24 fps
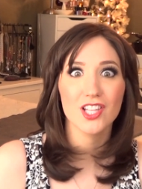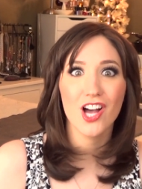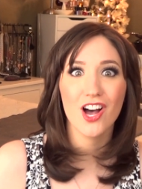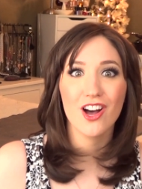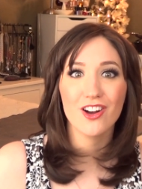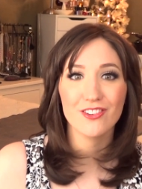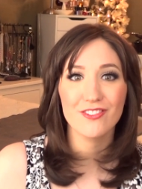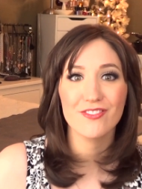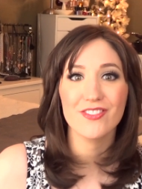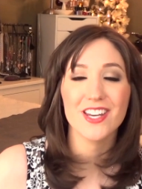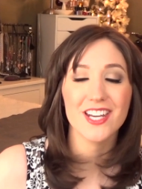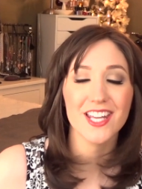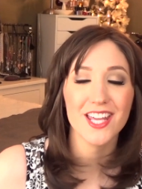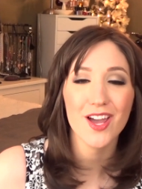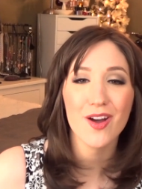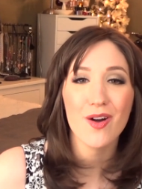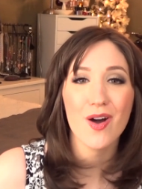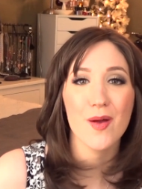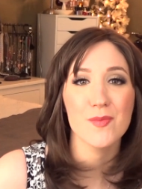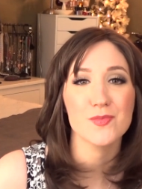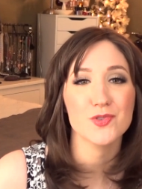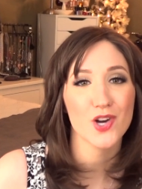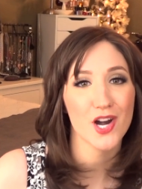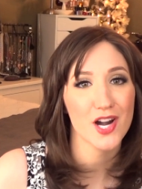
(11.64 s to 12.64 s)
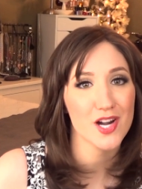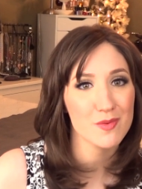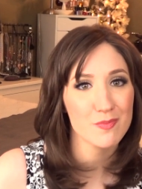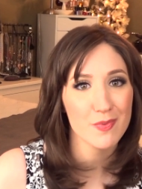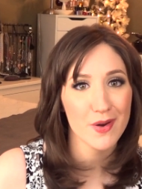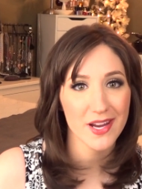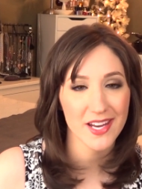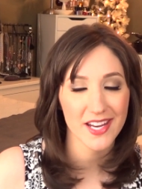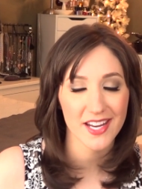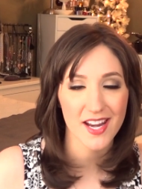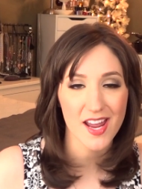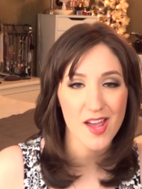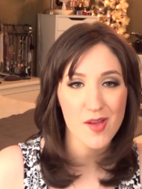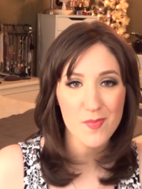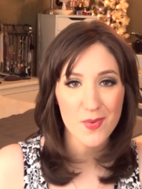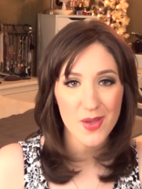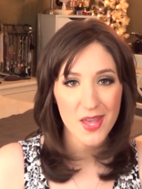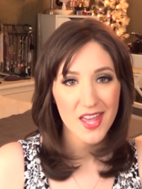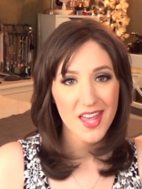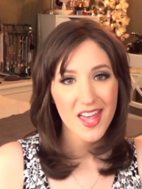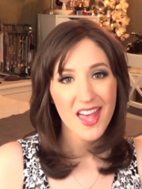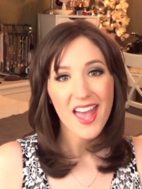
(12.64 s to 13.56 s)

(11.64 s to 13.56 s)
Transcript: long video. I'm trying to break it up